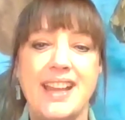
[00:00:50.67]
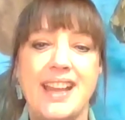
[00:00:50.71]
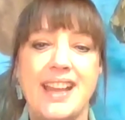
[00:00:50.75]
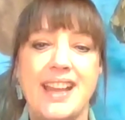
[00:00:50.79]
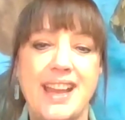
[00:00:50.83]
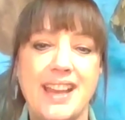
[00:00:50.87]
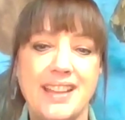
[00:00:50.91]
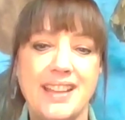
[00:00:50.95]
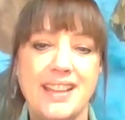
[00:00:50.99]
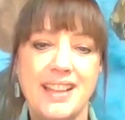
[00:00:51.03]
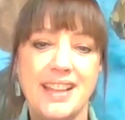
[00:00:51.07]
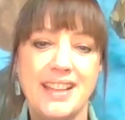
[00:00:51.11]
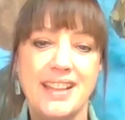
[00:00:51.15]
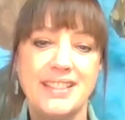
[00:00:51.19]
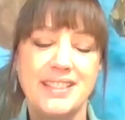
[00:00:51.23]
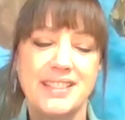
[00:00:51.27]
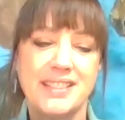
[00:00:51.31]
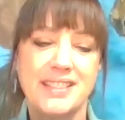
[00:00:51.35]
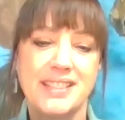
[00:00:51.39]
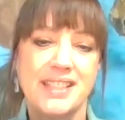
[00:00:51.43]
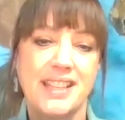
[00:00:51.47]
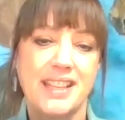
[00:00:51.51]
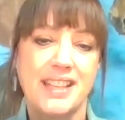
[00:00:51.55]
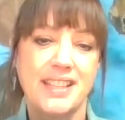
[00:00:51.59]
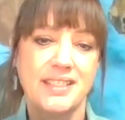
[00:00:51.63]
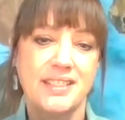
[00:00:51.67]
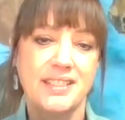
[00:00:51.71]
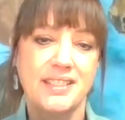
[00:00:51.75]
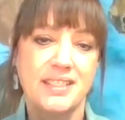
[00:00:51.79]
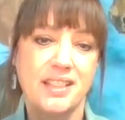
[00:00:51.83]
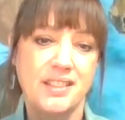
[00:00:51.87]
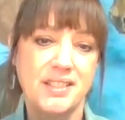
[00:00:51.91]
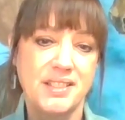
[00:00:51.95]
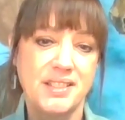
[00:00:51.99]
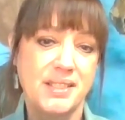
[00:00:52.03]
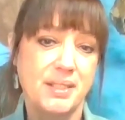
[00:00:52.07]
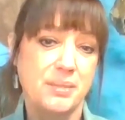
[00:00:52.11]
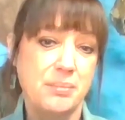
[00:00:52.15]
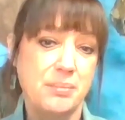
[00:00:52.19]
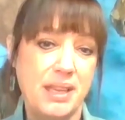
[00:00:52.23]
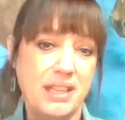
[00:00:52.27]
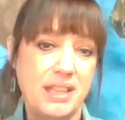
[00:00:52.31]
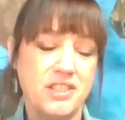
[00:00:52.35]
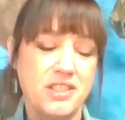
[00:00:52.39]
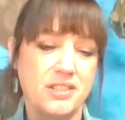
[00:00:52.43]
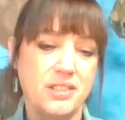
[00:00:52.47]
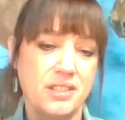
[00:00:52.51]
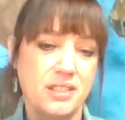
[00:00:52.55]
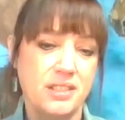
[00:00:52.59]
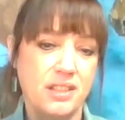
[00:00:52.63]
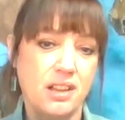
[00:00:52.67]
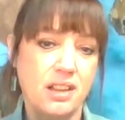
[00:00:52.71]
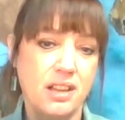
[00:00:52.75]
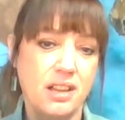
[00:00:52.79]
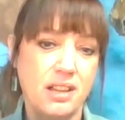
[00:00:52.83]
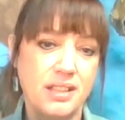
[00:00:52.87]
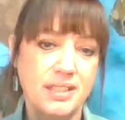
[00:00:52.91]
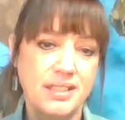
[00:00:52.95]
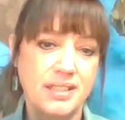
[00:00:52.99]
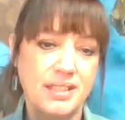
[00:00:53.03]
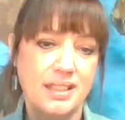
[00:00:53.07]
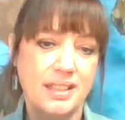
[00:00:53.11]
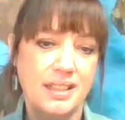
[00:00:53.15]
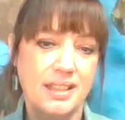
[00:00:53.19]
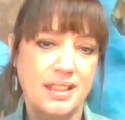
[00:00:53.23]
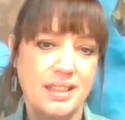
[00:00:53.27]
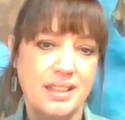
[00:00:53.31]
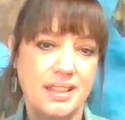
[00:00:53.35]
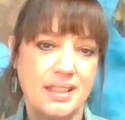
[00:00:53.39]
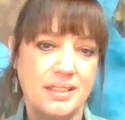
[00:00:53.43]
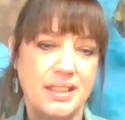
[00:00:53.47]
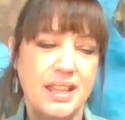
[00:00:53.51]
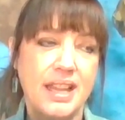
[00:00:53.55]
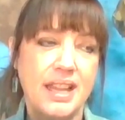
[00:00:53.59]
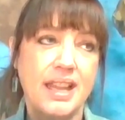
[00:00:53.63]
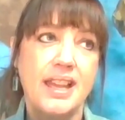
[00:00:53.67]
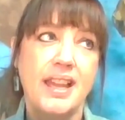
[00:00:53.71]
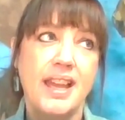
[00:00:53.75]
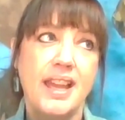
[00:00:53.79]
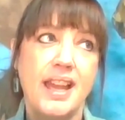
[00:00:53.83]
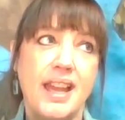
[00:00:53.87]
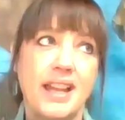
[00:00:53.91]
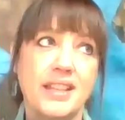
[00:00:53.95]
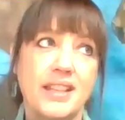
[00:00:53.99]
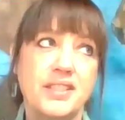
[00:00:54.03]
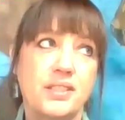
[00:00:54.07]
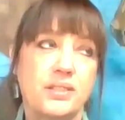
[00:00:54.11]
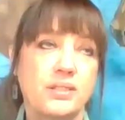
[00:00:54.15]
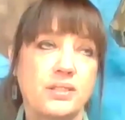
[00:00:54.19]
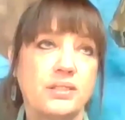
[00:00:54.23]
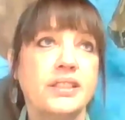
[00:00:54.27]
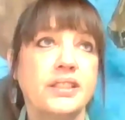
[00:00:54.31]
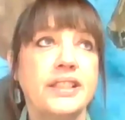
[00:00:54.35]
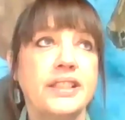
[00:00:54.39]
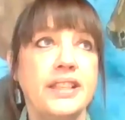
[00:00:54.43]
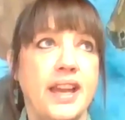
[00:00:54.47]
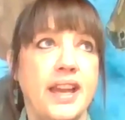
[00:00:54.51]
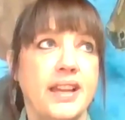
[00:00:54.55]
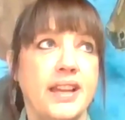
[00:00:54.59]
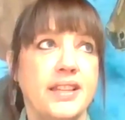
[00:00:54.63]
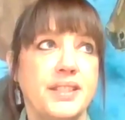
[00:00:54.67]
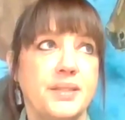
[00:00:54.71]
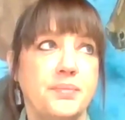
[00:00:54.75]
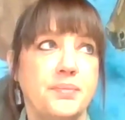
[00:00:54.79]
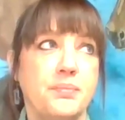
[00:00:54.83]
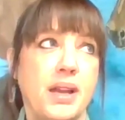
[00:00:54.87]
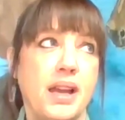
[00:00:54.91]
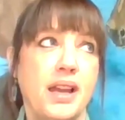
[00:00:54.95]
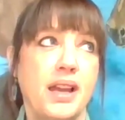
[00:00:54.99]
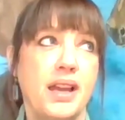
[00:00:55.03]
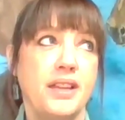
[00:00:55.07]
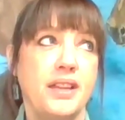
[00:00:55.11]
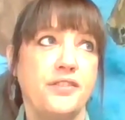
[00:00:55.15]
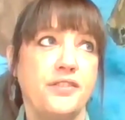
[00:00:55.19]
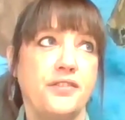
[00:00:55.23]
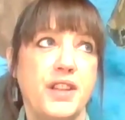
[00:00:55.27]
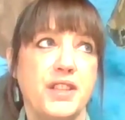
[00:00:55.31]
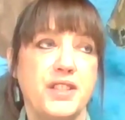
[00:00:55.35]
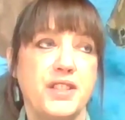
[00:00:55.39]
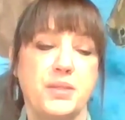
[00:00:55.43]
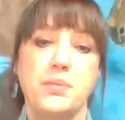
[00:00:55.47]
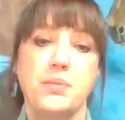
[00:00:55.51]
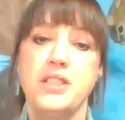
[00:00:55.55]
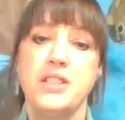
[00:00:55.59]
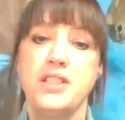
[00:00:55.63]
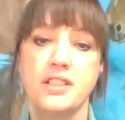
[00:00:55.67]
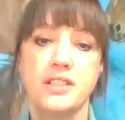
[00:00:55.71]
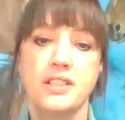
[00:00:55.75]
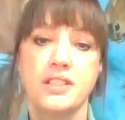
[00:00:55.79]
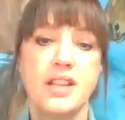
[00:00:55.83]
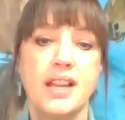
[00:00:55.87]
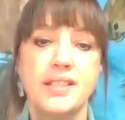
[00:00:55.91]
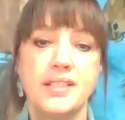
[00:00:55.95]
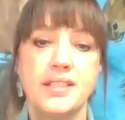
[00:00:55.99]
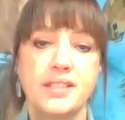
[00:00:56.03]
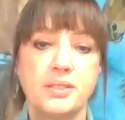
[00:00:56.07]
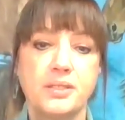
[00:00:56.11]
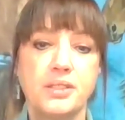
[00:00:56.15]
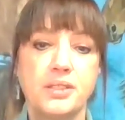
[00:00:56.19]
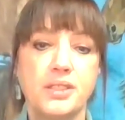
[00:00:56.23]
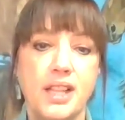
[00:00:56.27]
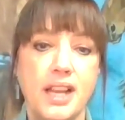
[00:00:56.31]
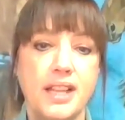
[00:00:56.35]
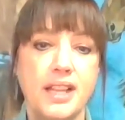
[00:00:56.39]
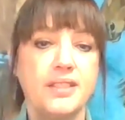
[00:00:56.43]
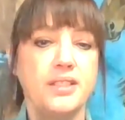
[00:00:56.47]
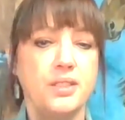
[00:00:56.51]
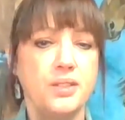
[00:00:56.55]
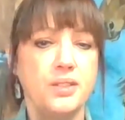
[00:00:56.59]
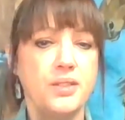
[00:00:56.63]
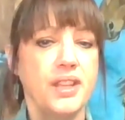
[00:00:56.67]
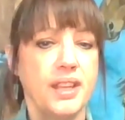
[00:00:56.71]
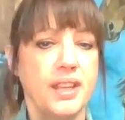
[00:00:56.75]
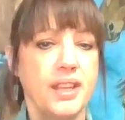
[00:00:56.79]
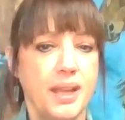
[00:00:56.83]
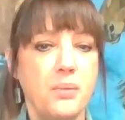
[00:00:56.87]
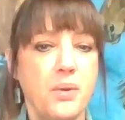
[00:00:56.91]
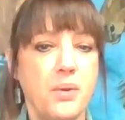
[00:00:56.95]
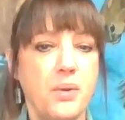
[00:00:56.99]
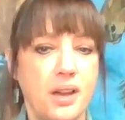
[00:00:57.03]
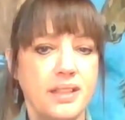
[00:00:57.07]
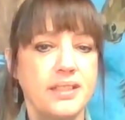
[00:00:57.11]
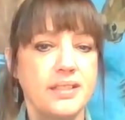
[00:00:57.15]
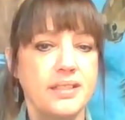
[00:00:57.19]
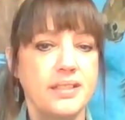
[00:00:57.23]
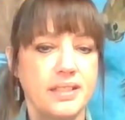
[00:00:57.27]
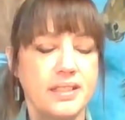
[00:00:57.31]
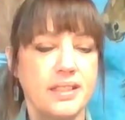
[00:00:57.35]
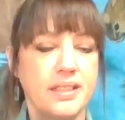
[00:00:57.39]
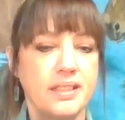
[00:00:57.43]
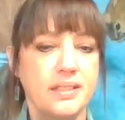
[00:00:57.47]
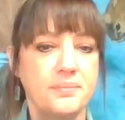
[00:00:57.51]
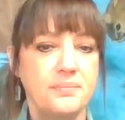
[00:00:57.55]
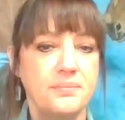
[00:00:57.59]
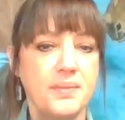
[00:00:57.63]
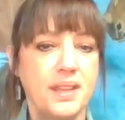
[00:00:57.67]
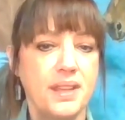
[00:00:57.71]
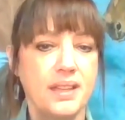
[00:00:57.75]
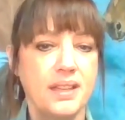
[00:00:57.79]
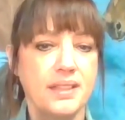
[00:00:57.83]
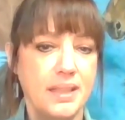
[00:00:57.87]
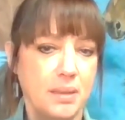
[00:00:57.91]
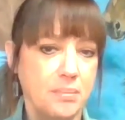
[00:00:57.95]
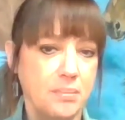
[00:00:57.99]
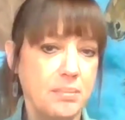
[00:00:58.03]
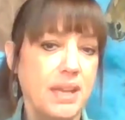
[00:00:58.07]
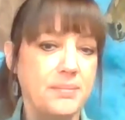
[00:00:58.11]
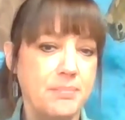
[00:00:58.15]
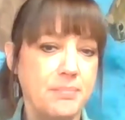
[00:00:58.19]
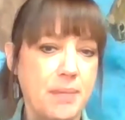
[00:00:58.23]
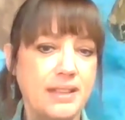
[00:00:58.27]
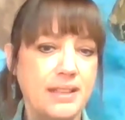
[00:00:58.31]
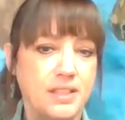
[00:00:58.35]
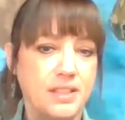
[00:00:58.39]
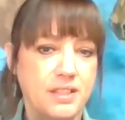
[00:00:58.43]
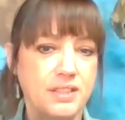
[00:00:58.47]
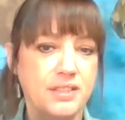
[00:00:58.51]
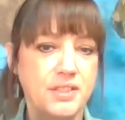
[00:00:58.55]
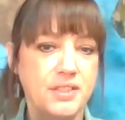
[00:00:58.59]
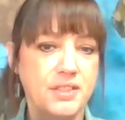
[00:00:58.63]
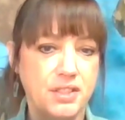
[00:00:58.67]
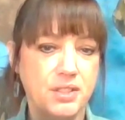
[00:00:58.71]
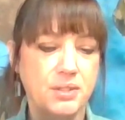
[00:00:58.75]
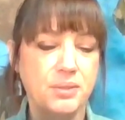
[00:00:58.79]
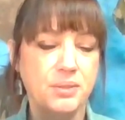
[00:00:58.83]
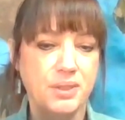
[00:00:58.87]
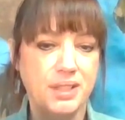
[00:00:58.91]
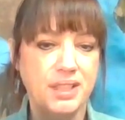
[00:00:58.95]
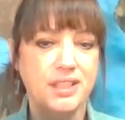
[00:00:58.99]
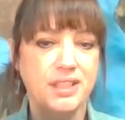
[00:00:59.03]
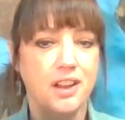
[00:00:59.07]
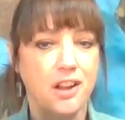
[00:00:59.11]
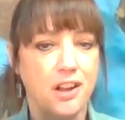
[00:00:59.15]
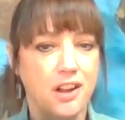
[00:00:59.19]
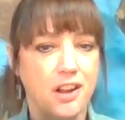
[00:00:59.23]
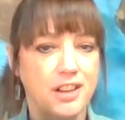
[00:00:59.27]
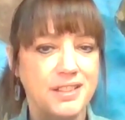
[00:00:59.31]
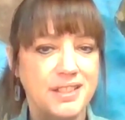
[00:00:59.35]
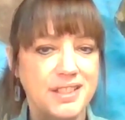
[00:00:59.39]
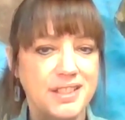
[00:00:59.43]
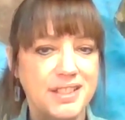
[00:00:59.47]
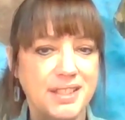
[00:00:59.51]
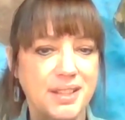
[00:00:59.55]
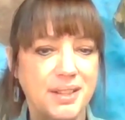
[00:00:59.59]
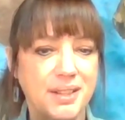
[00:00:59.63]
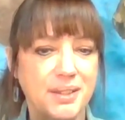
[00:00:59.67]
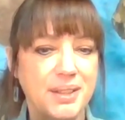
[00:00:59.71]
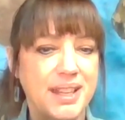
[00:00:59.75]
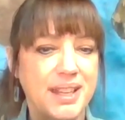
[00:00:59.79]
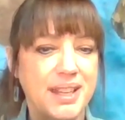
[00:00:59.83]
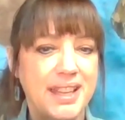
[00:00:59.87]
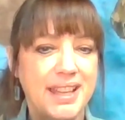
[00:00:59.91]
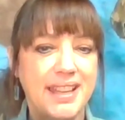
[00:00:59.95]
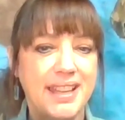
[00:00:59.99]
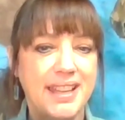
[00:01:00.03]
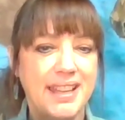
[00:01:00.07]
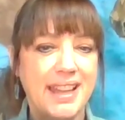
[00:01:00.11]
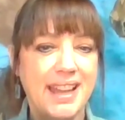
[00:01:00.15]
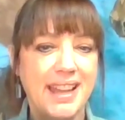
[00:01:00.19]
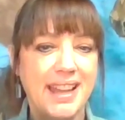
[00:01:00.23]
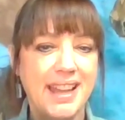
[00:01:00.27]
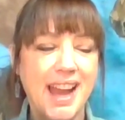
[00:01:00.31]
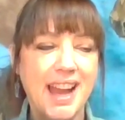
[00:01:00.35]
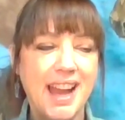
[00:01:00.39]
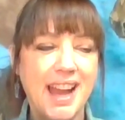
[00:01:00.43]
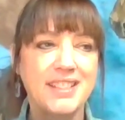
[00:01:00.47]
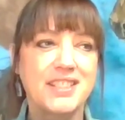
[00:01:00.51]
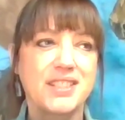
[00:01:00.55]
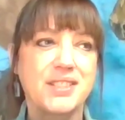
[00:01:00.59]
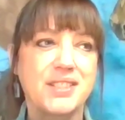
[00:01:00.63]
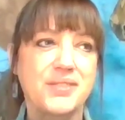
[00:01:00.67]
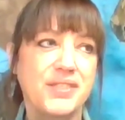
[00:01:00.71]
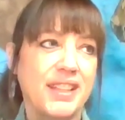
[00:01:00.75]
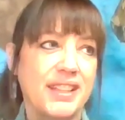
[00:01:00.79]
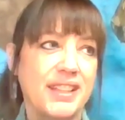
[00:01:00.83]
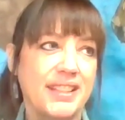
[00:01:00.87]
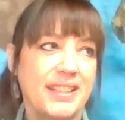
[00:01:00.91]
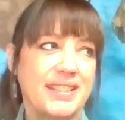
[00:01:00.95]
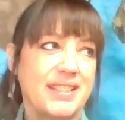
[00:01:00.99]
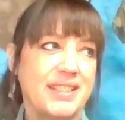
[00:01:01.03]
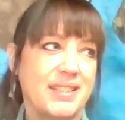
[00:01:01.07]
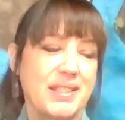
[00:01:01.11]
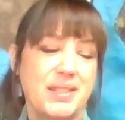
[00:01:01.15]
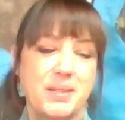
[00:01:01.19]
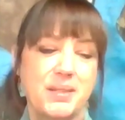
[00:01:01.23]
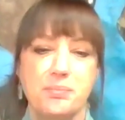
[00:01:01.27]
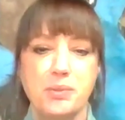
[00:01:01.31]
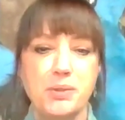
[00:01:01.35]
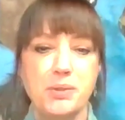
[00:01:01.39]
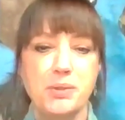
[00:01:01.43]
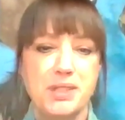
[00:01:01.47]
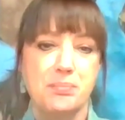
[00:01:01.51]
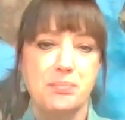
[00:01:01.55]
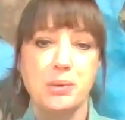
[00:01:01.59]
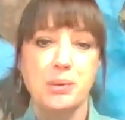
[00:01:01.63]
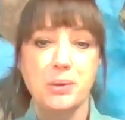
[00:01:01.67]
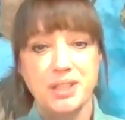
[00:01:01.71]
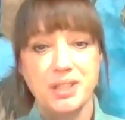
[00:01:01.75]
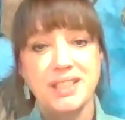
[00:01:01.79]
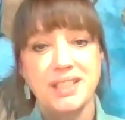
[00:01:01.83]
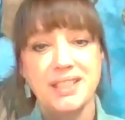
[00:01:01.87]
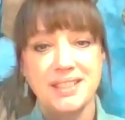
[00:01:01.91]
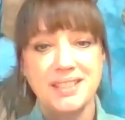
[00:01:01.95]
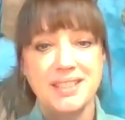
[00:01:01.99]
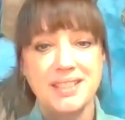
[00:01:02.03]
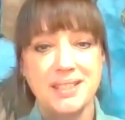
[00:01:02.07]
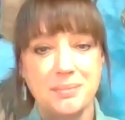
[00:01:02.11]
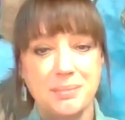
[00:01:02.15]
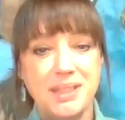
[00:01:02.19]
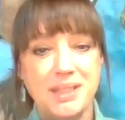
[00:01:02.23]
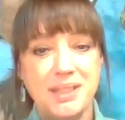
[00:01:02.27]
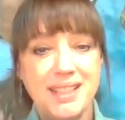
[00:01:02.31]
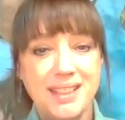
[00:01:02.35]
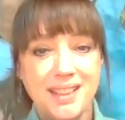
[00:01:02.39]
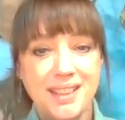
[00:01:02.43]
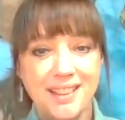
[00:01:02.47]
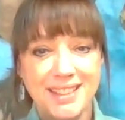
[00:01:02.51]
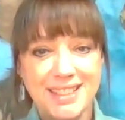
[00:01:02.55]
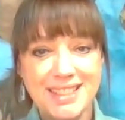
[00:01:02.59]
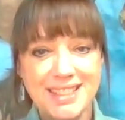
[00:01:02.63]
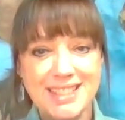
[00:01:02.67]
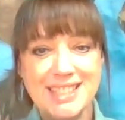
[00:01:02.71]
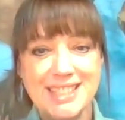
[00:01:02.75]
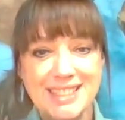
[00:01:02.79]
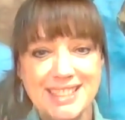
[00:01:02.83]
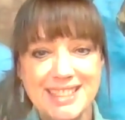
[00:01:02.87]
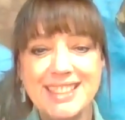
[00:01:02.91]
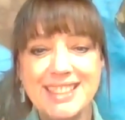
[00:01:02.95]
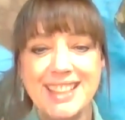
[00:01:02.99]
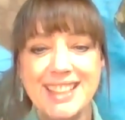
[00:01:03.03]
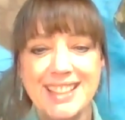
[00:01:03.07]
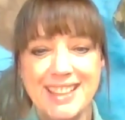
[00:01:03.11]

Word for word: And I decided to also major in art. Uh, as early as my freshman year in high school, I knew that I wanted to uh, get my bachelor's degree in art. So I just feel like it just was born into me, honestly.